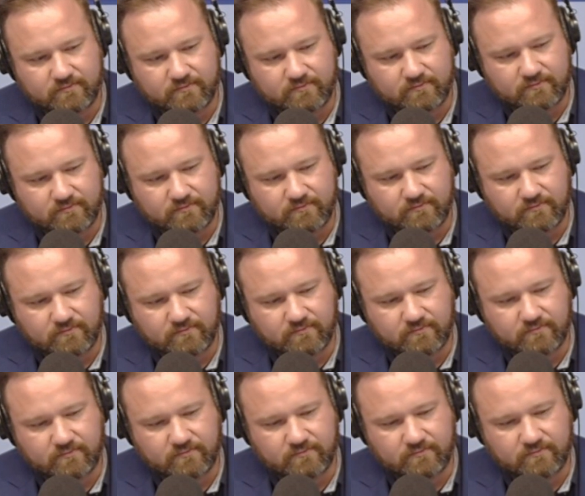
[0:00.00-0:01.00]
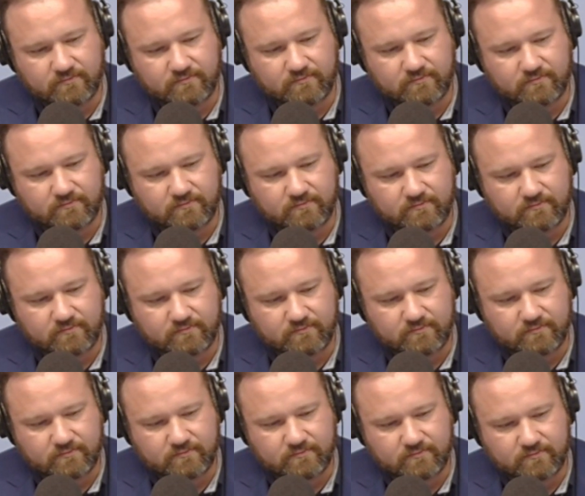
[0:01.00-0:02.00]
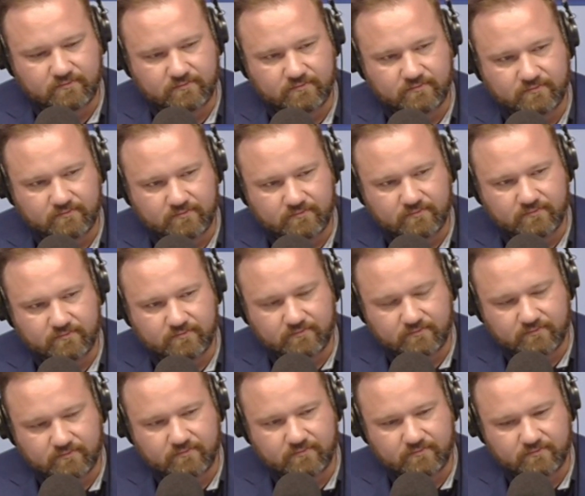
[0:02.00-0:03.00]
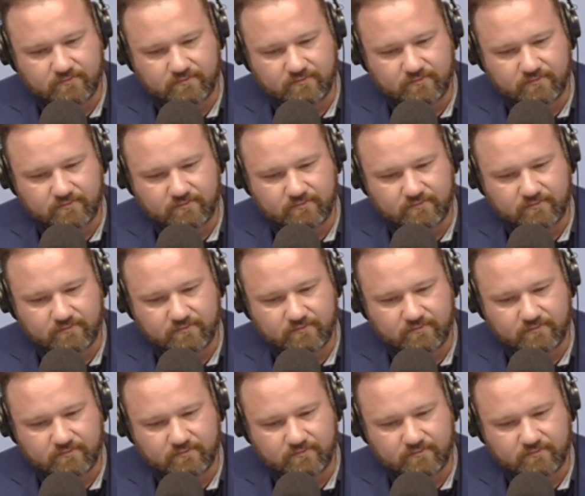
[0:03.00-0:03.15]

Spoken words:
[no speech]